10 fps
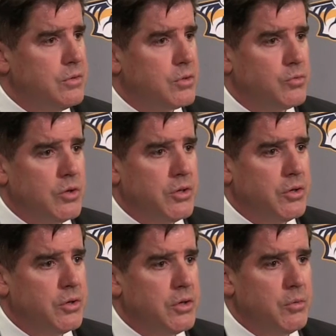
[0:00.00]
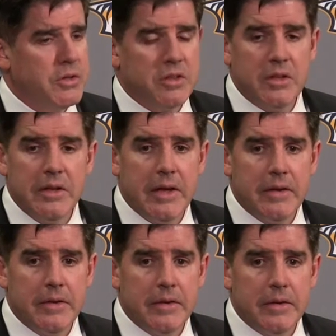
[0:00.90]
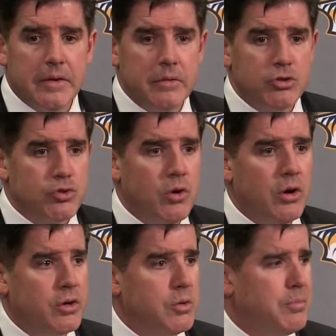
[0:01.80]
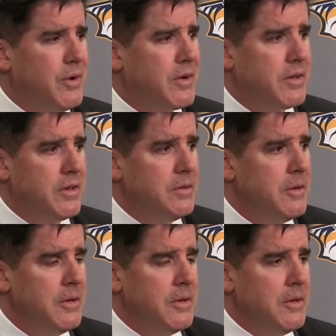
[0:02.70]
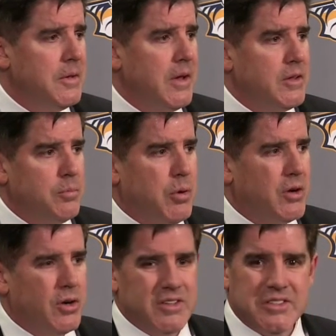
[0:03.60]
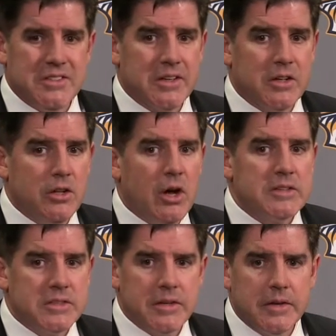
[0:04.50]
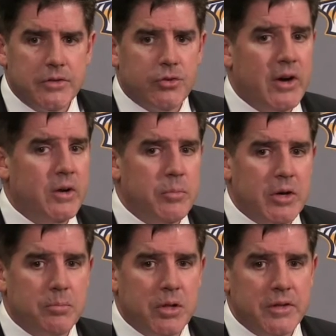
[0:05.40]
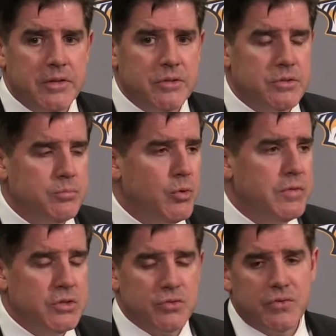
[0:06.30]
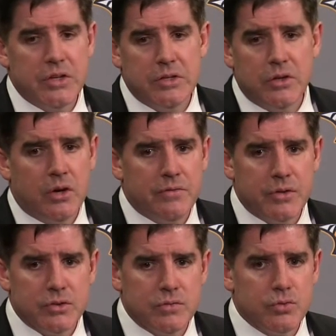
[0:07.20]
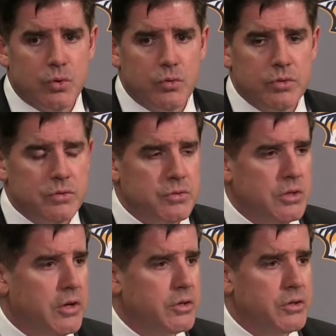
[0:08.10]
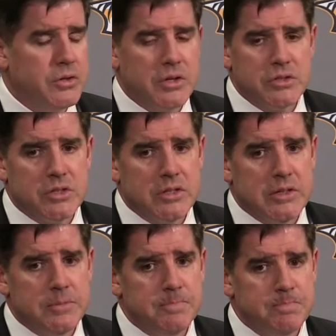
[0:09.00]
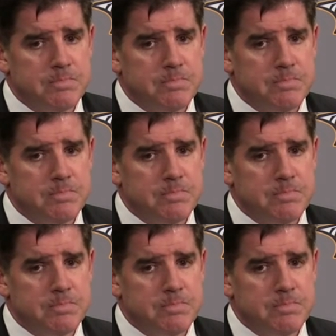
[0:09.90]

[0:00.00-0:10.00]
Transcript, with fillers: know, looked really good. He went to the net. Uh, he's strong on the puck. He had the puck on his stick a lot tonight, trying to make plays, moving his feet in the offensive zone. There's a lot of good things that he did.